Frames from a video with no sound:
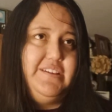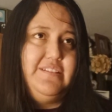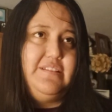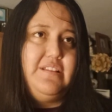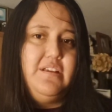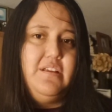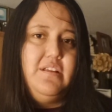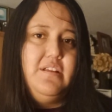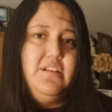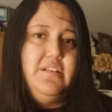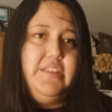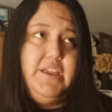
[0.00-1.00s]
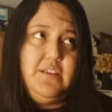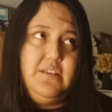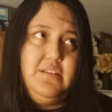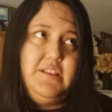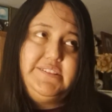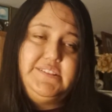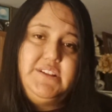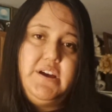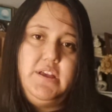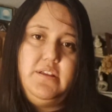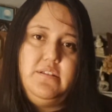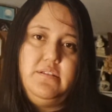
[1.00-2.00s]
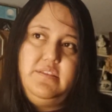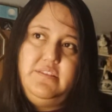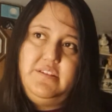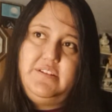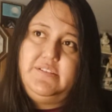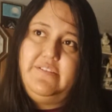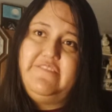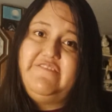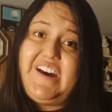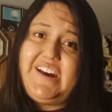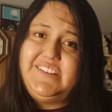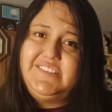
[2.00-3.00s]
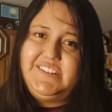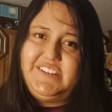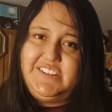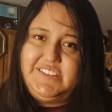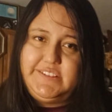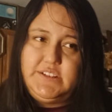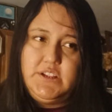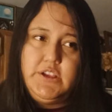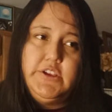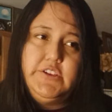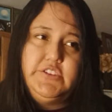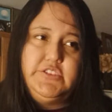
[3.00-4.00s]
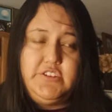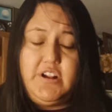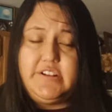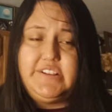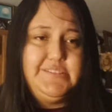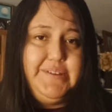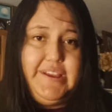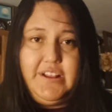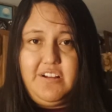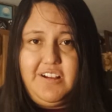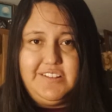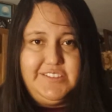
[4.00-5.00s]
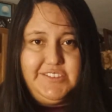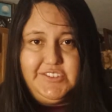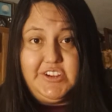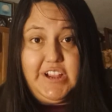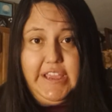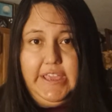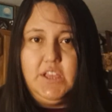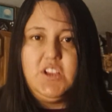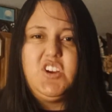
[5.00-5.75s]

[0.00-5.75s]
And, like, that's not the fastest, strongest way to concentrate.